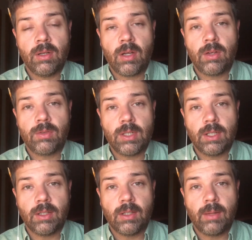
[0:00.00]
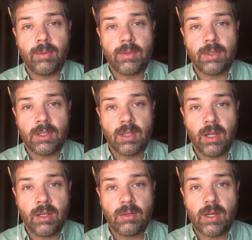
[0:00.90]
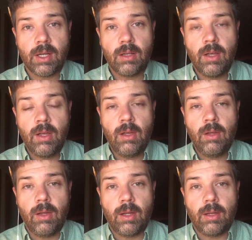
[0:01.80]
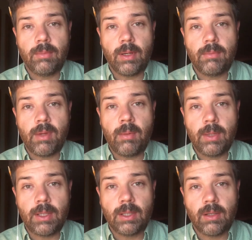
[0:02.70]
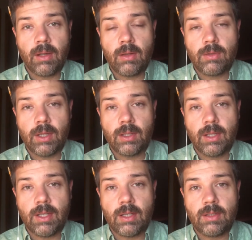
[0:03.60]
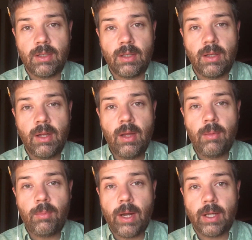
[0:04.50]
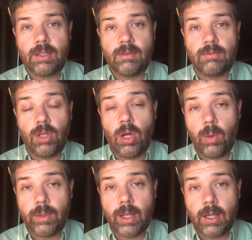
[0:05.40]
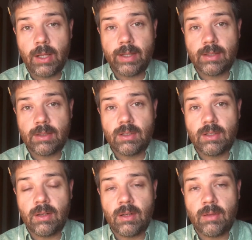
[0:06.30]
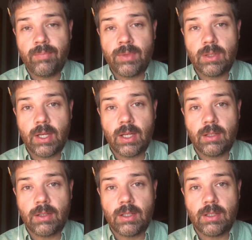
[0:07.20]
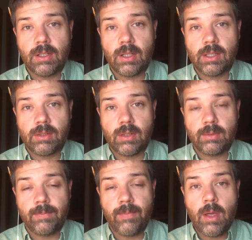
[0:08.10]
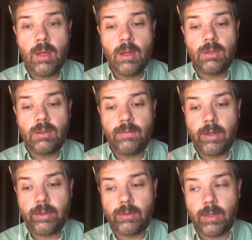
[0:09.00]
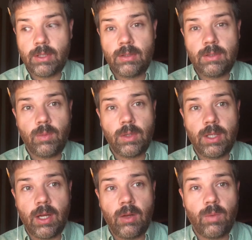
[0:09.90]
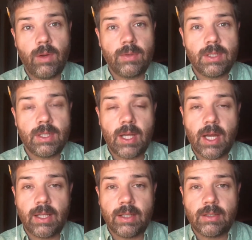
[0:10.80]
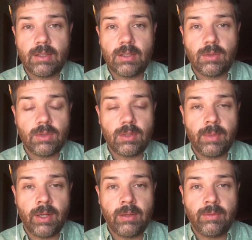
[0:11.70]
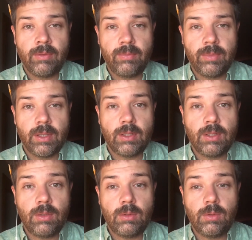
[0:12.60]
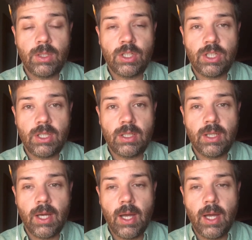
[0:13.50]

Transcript: contradicting that provision in the contract, and by amending the contract, that's actually a practice of law without a license, so that can get you in a lot of trouble. So follow directions. When in doubt, reference the guidelines that I told you about, the 2G,